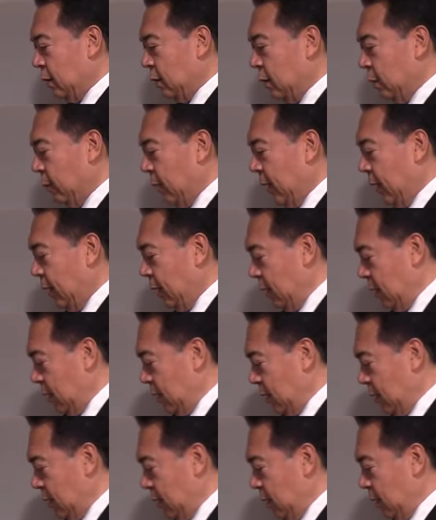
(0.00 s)
to be
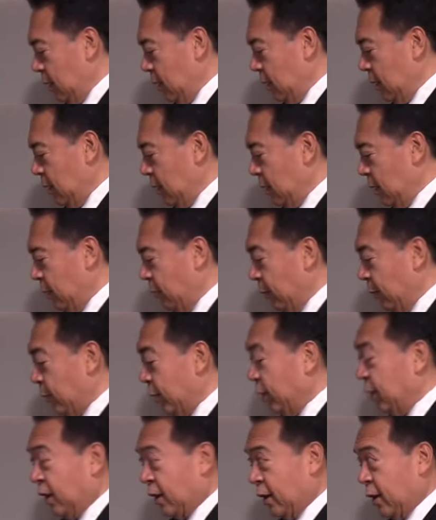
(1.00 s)

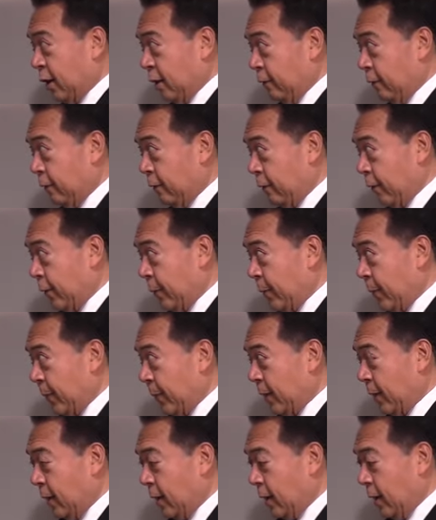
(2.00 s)
reproductive.
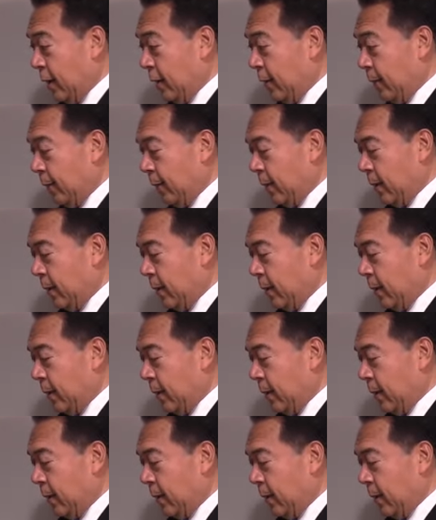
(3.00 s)
Okay?